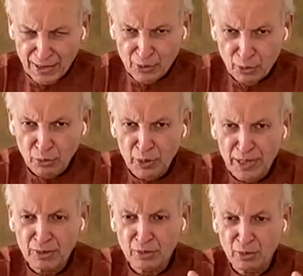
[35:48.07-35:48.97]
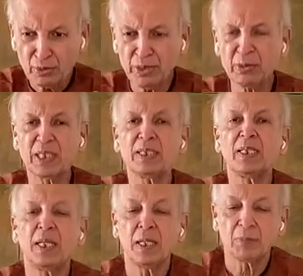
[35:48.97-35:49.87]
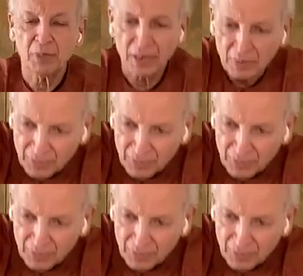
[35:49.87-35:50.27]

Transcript: Slowly and slowly you can bring up the